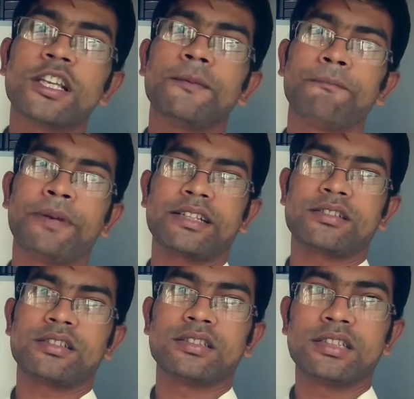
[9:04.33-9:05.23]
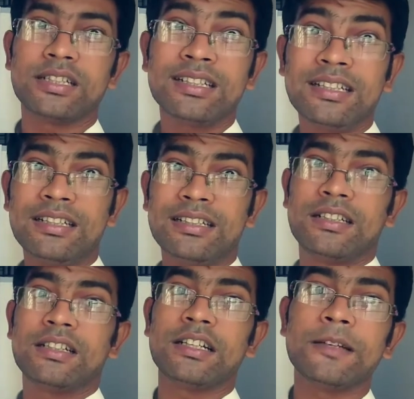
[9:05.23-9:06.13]
impact. The
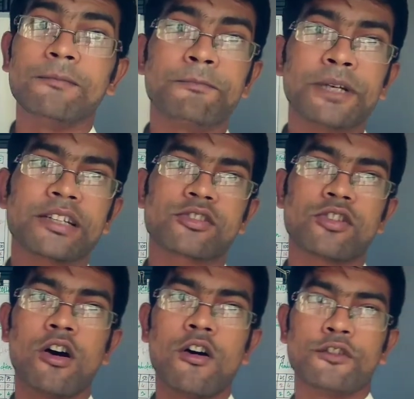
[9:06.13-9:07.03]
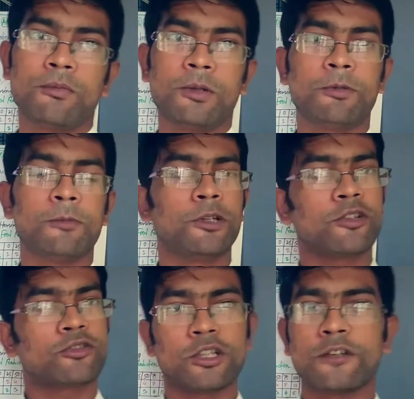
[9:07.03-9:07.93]
impact of
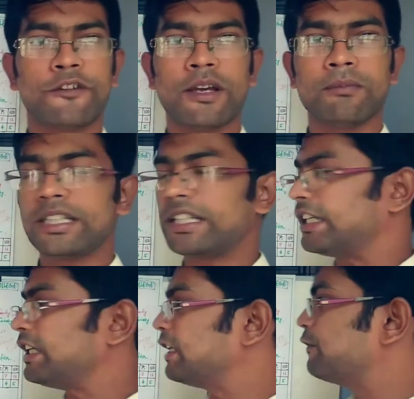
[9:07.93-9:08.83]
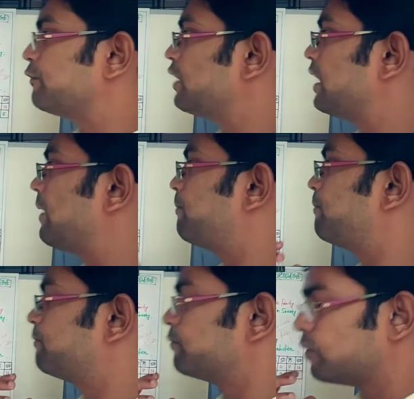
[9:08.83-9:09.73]
overpopulation in family. If we have
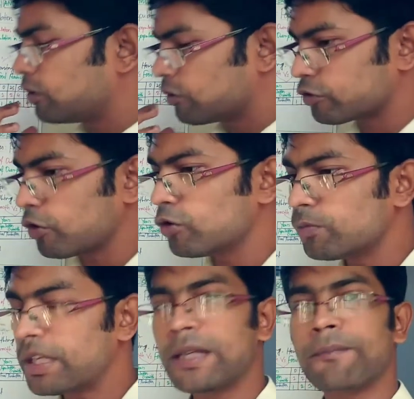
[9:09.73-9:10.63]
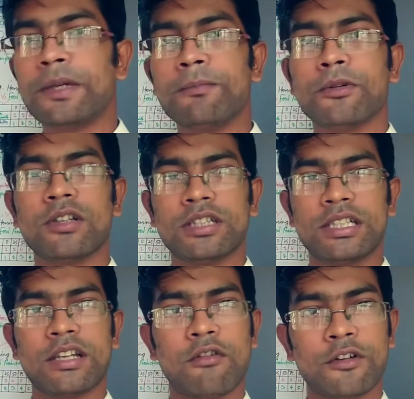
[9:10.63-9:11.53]
so many people
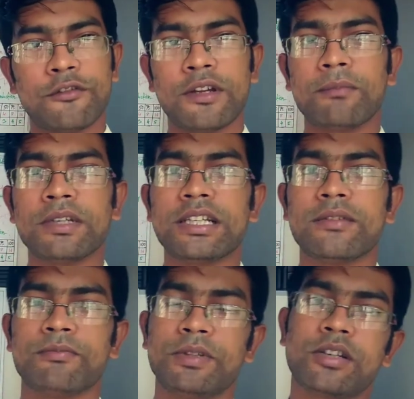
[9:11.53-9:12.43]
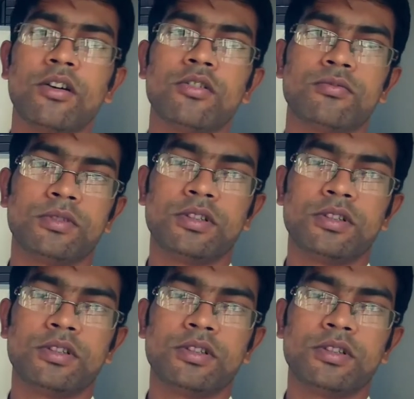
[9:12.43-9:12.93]
in our family, because